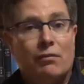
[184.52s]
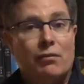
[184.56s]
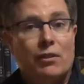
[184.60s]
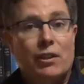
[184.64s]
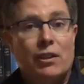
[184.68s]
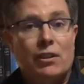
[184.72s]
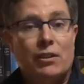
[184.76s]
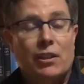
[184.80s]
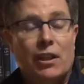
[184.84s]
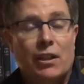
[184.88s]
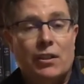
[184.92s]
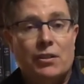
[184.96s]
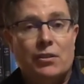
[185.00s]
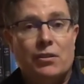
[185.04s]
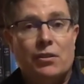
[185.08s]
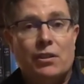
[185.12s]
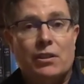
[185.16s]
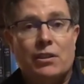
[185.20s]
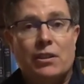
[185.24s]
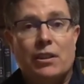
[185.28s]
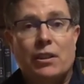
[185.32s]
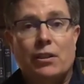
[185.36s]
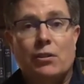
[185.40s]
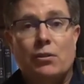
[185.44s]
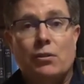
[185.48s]
very
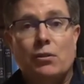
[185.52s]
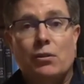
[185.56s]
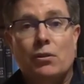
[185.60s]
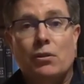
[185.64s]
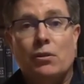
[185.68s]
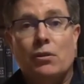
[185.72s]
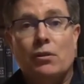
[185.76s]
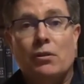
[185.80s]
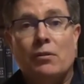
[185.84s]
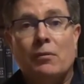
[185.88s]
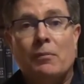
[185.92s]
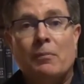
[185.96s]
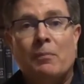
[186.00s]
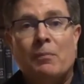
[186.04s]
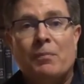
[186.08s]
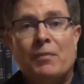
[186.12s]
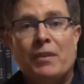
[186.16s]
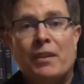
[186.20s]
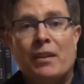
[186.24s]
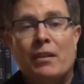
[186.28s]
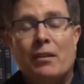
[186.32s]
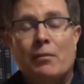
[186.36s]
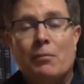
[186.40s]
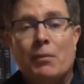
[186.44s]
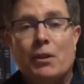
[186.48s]
dangerous thing to do,
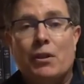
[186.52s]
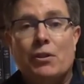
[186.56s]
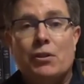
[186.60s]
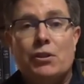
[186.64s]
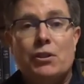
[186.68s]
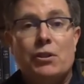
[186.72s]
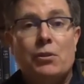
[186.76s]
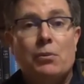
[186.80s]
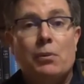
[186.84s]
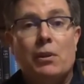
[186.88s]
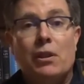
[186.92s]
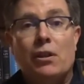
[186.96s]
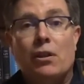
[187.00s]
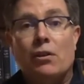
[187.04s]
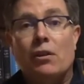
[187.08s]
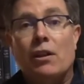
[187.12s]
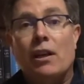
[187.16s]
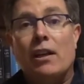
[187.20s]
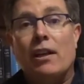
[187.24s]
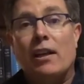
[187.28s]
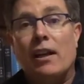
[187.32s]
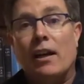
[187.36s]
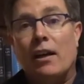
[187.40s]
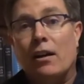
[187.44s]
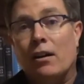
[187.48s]
because you were not
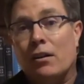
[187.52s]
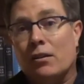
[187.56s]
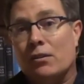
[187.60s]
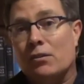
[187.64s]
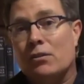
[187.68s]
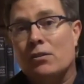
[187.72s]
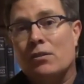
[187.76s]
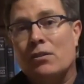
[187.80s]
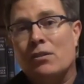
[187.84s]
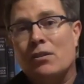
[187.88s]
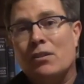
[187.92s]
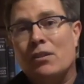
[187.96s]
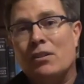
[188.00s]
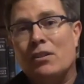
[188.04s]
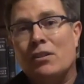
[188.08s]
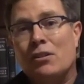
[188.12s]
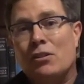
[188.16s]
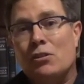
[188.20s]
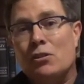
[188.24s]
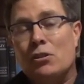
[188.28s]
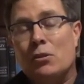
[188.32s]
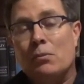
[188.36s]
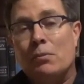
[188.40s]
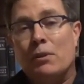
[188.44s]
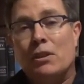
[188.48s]
allowed
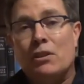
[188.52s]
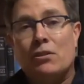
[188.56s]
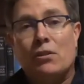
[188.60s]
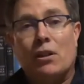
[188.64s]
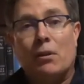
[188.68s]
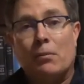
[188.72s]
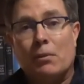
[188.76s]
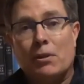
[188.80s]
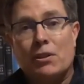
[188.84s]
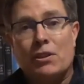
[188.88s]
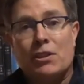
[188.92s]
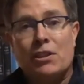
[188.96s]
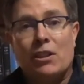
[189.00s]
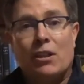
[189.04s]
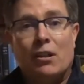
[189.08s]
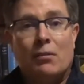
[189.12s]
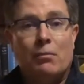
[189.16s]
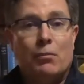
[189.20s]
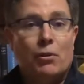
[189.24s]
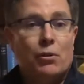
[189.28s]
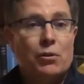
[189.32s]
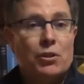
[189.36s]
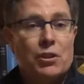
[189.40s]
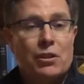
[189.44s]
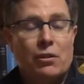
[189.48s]
to be
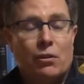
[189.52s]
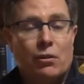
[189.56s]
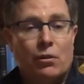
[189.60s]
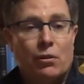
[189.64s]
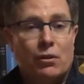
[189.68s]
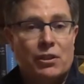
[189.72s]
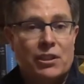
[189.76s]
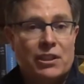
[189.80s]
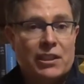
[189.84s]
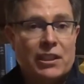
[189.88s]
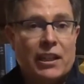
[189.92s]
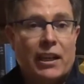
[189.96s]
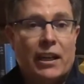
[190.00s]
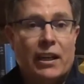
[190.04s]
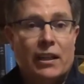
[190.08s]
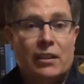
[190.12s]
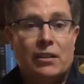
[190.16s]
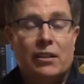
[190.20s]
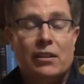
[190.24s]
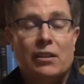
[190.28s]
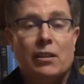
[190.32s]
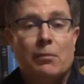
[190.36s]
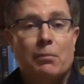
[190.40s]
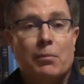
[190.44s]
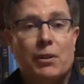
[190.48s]
troublesome or
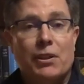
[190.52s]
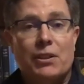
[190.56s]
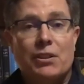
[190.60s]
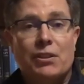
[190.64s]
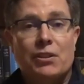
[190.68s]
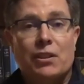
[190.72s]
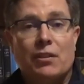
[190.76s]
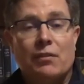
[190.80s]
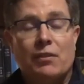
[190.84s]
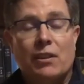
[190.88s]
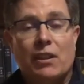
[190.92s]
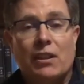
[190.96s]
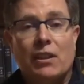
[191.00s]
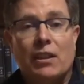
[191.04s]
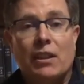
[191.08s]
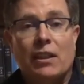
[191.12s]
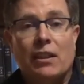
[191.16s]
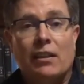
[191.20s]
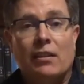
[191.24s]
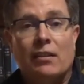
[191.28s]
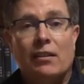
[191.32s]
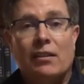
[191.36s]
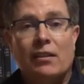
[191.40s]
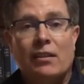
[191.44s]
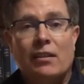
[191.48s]
sad in the presence of the
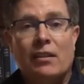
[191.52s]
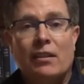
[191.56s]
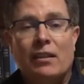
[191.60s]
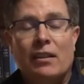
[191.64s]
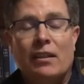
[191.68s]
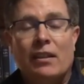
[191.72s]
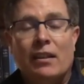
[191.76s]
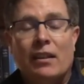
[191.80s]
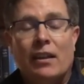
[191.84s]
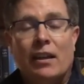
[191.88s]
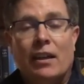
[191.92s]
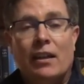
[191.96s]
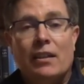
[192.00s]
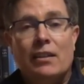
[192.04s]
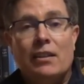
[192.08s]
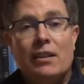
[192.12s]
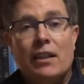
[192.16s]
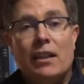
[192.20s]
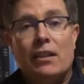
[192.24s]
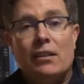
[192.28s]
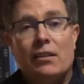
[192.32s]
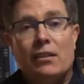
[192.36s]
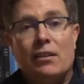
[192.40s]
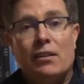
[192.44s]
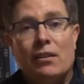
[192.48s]
king. And
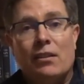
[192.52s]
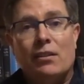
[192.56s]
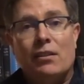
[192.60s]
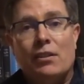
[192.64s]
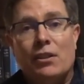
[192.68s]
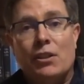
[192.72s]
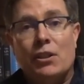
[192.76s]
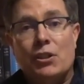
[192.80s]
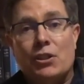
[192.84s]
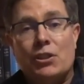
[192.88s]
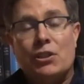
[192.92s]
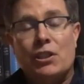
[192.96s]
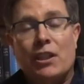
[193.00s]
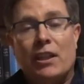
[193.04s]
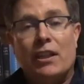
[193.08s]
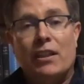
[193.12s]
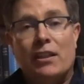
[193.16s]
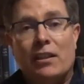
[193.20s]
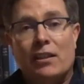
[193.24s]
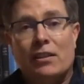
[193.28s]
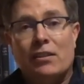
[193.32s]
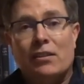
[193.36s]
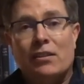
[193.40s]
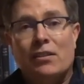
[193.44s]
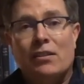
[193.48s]
yet he
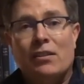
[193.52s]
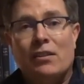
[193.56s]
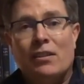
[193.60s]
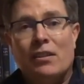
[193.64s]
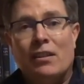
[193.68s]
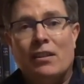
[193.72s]
shared it.